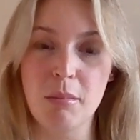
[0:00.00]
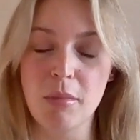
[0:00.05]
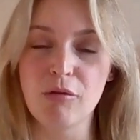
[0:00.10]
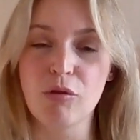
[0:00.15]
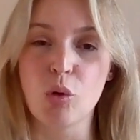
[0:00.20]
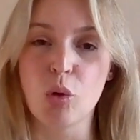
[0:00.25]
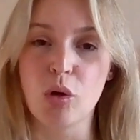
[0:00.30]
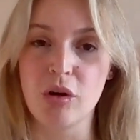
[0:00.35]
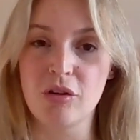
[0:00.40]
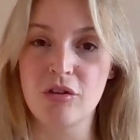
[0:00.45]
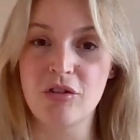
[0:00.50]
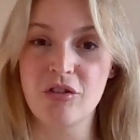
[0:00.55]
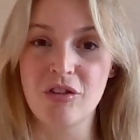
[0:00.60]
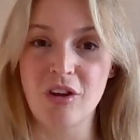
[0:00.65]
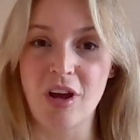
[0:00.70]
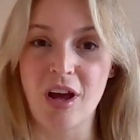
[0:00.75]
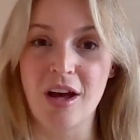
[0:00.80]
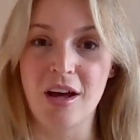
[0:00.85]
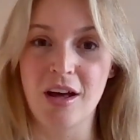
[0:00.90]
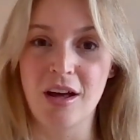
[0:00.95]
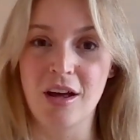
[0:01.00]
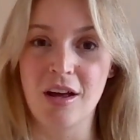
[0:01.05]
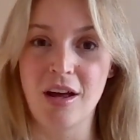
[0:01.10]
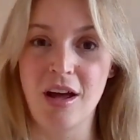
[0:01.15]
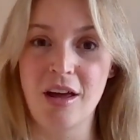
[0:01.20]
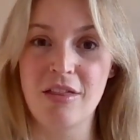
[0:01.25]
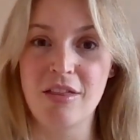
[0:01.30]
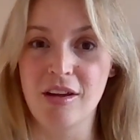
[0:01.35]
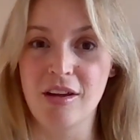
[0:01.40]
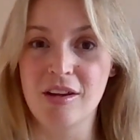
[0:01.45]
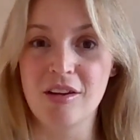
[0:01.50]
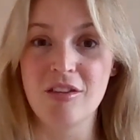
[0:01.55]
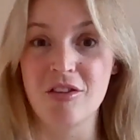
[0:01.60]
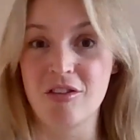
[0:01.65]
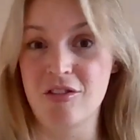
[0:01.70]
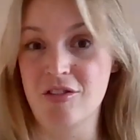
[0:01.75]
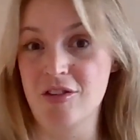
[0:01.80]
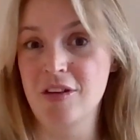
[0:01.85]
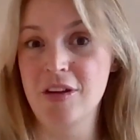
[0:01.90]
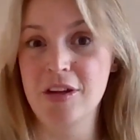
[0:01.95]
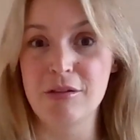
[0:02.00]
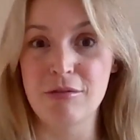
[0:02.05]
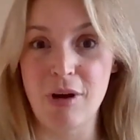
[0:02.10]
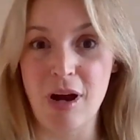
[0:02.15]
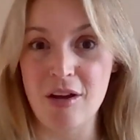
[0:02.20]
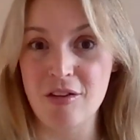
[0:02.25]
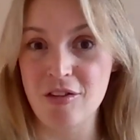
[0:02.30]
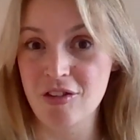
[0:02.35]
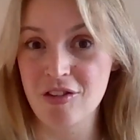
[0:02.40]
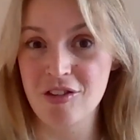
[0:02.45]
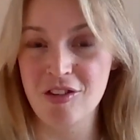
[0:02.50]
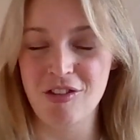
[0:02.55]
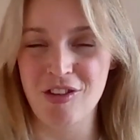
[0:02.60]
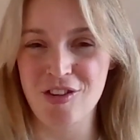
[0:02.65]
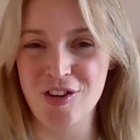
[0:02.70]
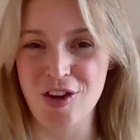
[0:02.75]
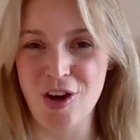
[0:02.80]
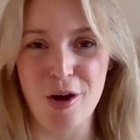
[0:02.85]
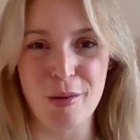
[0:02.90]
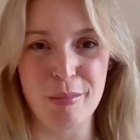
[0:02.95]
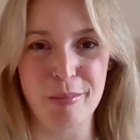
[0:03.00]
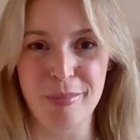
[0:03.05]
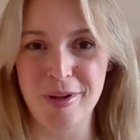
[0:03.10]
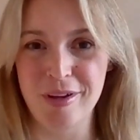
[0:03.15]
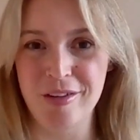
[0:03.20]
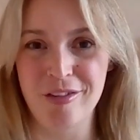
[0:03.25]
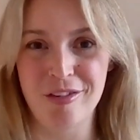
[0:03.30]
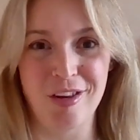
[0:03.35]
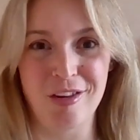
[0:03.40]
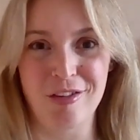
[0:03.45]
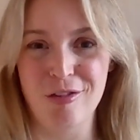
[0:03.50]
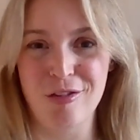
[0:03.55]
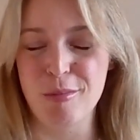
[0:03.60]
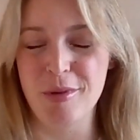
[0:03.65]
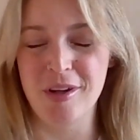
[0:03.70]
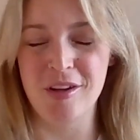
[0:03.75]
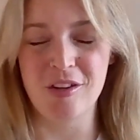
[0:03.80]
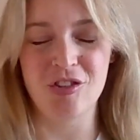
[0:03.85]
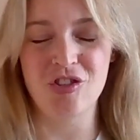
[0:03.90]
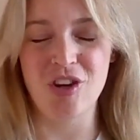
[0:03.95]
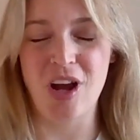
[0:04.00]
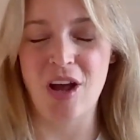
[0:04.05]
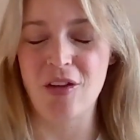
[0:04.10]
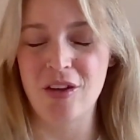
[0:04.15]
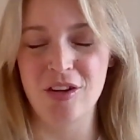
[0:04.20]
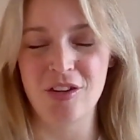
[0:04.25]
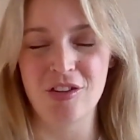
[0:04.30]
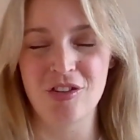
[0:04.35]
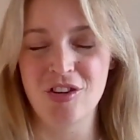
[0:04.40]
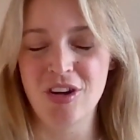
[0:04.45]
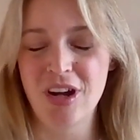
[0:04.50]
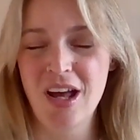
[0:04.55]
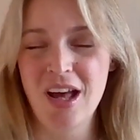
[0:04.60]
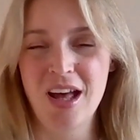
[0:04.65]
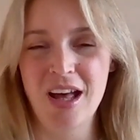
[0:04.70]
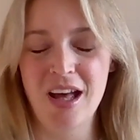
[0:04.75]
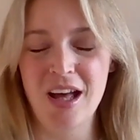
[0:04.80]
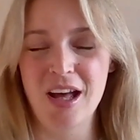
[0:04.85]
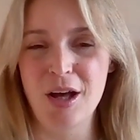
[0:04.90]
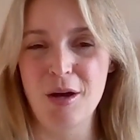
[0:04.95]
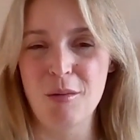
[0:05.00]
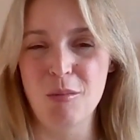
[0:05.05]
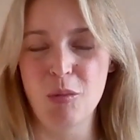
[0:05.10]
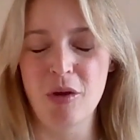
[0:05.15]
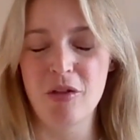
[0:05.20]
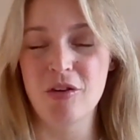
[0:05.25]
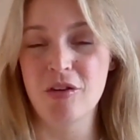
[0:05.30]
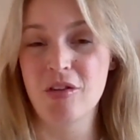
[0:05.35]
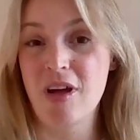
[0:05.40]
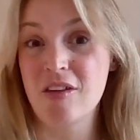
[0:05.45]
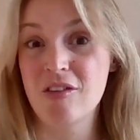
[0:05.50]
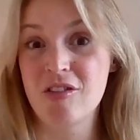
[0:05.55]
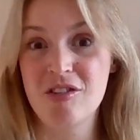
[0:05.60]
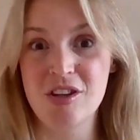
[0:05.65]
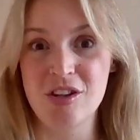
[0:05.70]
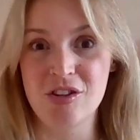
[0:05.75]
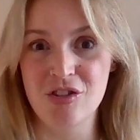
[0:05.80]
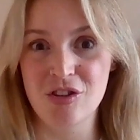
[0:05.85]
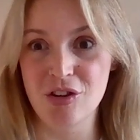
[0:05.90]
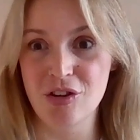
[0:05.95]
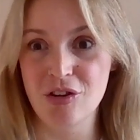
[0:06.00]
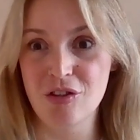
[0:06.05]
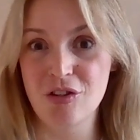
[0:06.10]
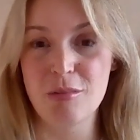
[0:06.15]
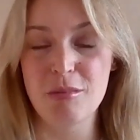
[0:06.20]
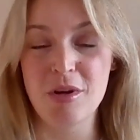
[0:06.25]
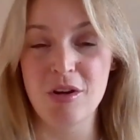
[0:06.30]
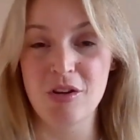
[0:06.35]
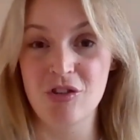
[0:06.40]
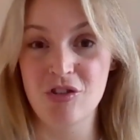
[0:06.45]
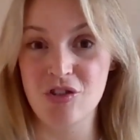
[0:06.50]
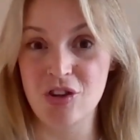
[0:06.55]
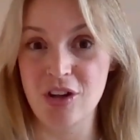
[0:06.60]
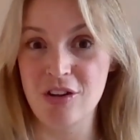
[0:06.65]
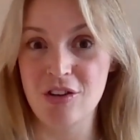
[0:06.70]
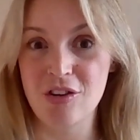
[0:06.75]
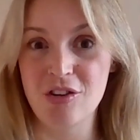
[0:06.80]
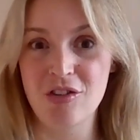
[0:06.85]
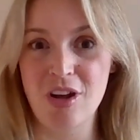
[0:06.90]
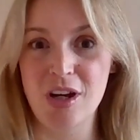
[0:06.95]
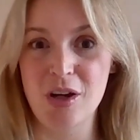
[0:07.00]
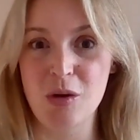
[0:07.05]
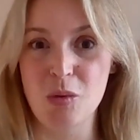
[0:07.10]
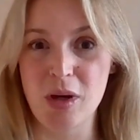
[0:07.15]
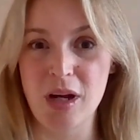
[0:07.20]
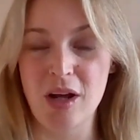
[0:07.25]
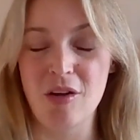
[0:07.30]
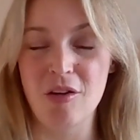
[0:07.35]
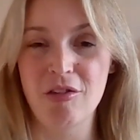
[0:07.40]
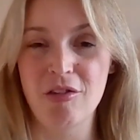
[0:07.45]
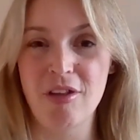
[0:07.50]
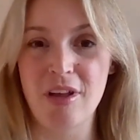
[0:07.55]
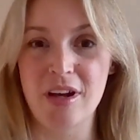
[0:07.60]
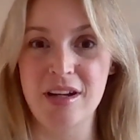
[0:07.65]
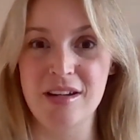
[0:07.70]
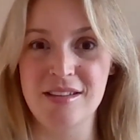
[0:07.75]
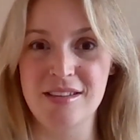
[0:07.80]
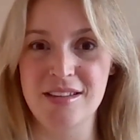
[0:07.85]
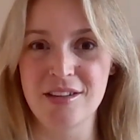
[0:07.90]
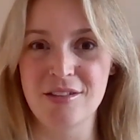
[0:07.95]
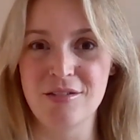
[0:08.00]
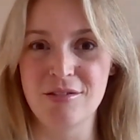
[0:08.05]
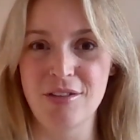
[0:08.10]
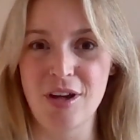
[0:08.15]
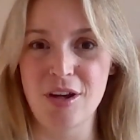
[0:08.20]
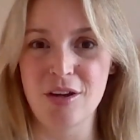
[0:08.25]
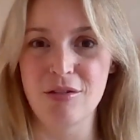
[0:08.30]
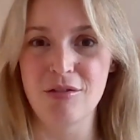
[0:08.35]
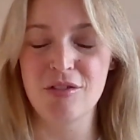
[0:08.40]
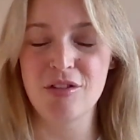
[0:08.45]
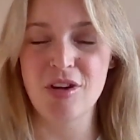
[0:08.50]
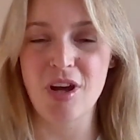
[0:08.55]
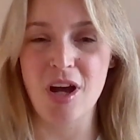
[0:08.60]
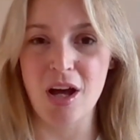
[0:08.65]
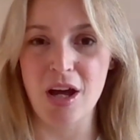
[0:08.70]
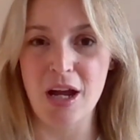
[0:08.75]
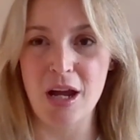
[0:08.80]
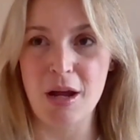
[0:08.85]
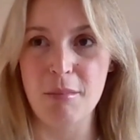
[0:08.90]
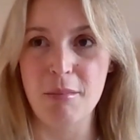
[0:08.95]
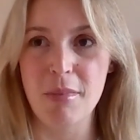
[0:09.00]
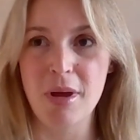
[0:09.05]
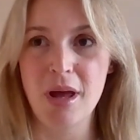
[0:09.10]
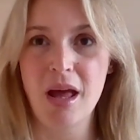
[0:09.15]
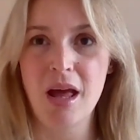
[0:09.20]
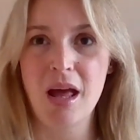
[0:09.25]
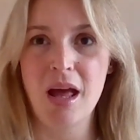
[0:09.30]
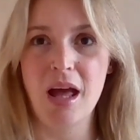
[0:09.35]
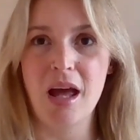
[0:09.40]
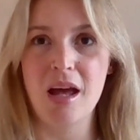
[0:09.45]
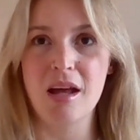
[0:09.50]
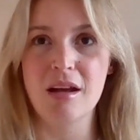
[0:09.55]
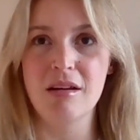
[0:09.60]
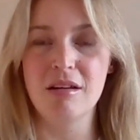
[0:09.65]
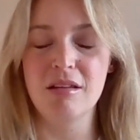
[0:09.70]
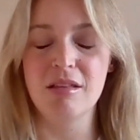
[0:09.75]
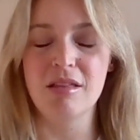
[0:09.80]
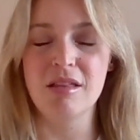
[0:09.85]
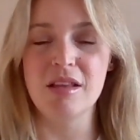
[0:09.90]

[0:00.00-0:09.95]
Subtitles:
of course, I think consistently rises to the top as the biggest challenge, whether that's teachers, administrators, anyone else. That idea of time and